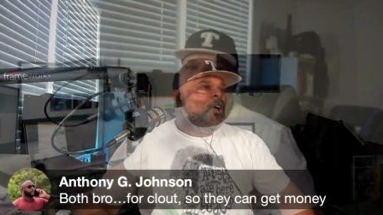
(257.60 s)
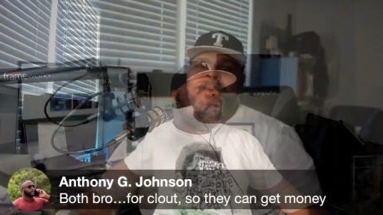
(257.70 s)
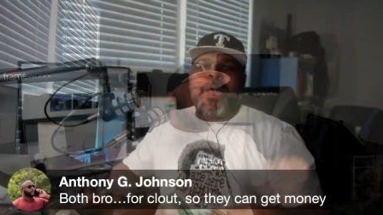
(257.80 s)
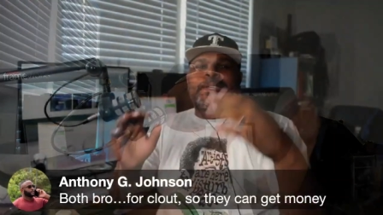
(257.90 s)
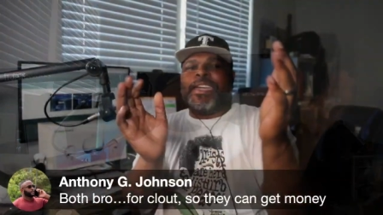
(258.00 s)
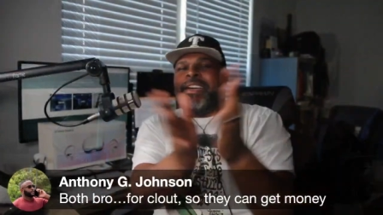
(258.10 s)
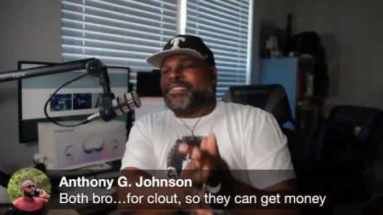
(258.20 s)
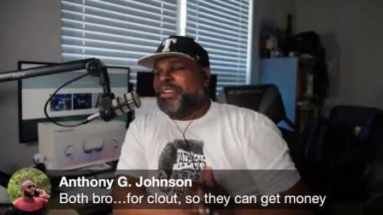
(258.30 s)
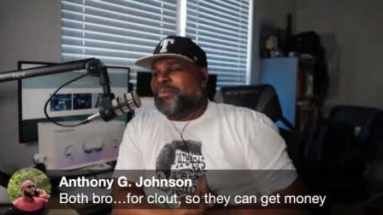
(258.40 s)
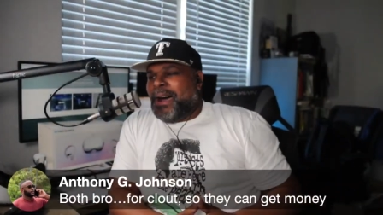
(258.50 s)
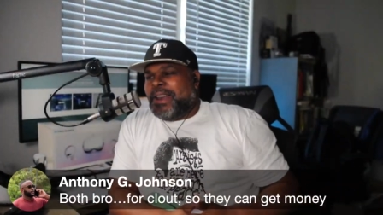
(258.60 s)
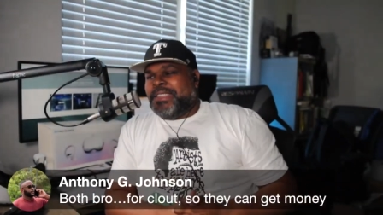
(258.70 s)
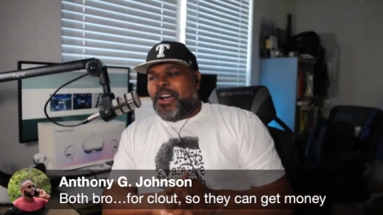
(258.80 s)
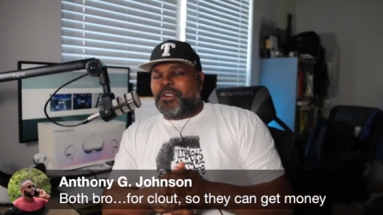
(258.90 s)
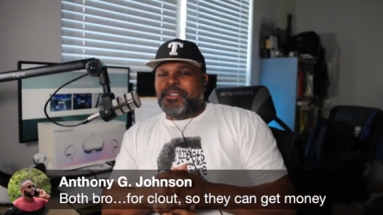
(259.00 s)
Let me get to the money,
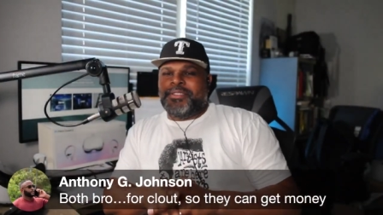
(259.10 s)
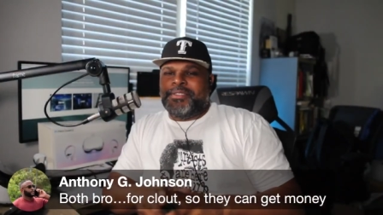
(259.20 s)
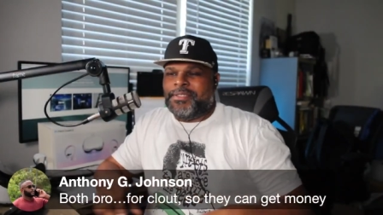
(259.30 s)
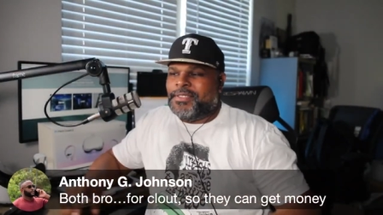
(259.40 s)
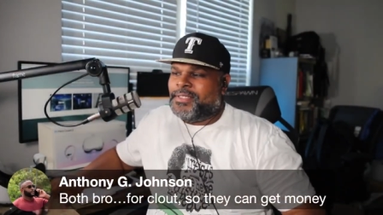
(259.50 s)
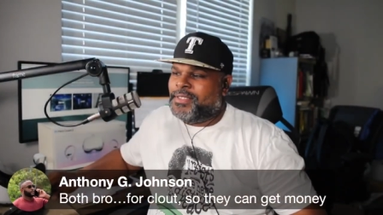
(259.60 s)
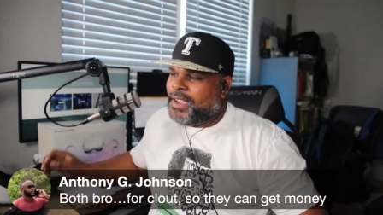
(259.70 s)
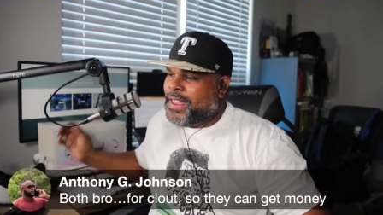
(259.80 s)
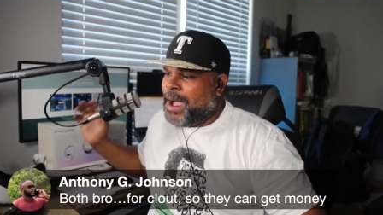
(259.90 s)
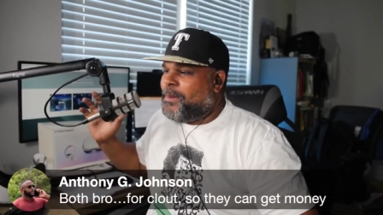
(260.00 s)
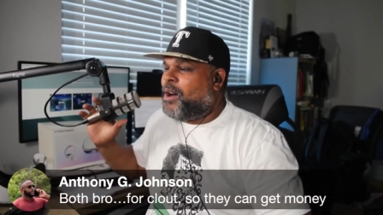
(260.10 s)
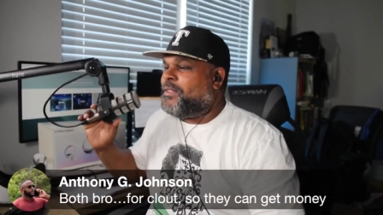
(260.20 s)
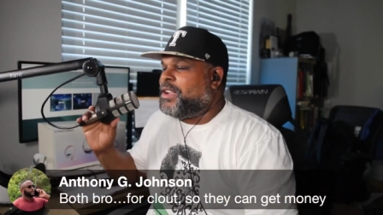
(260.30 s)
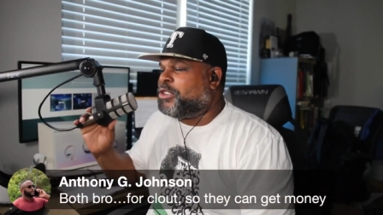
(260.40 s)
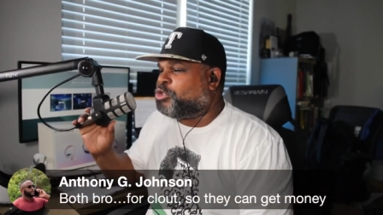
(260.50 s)
yo. And I'm
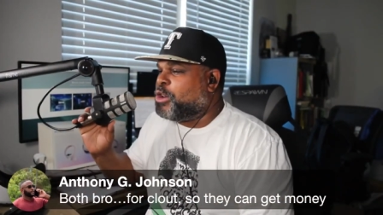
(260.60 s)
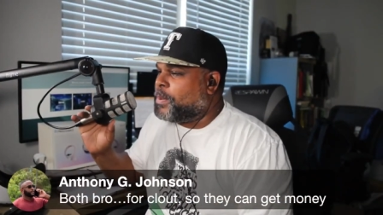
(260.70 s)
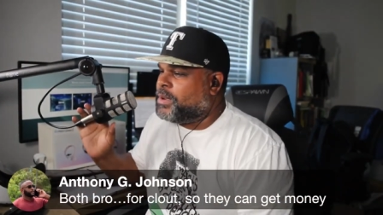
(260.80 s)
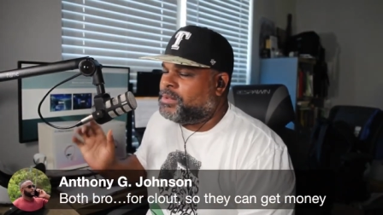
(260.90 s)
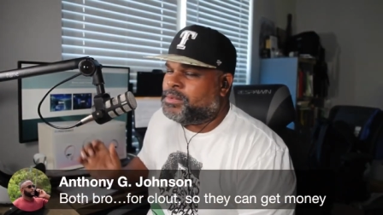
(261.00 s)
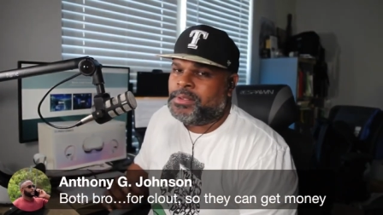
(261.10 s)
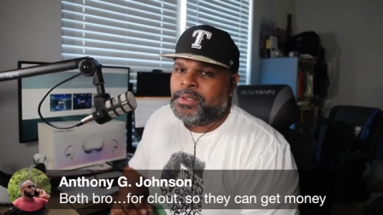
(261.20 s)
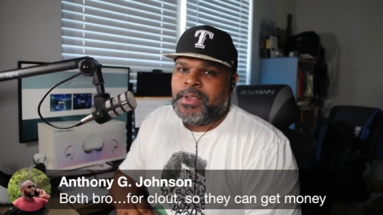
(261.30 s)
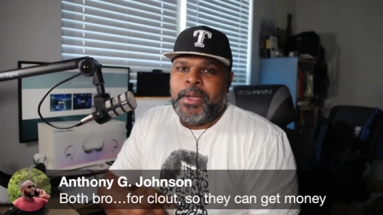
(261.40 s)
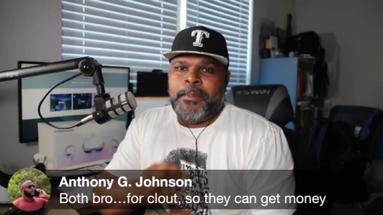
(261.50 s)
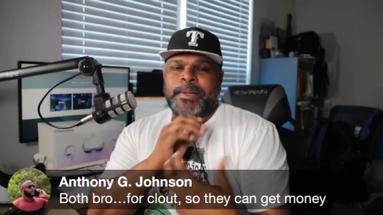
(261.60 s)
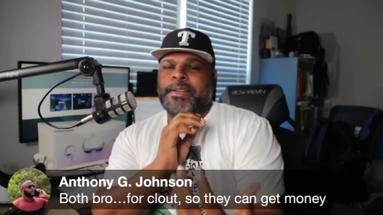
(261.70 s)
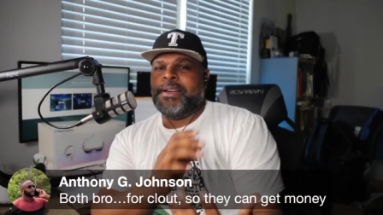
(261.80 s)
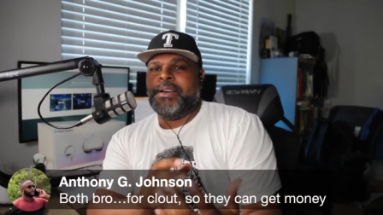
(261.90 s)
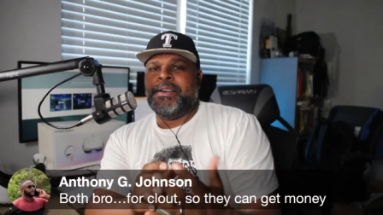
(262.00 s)
over here tripping
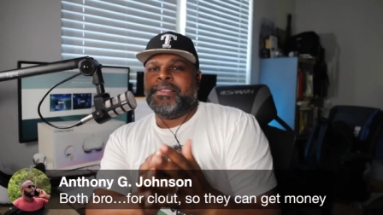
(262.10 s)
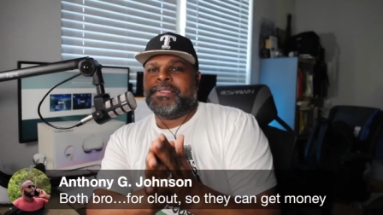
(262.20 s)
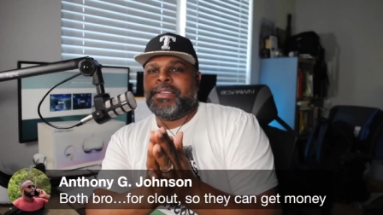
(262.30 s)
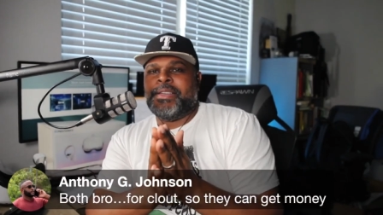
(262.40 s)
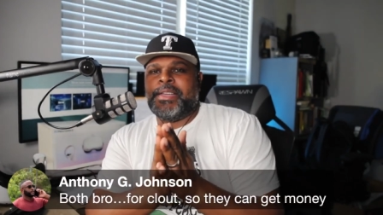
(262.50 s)
because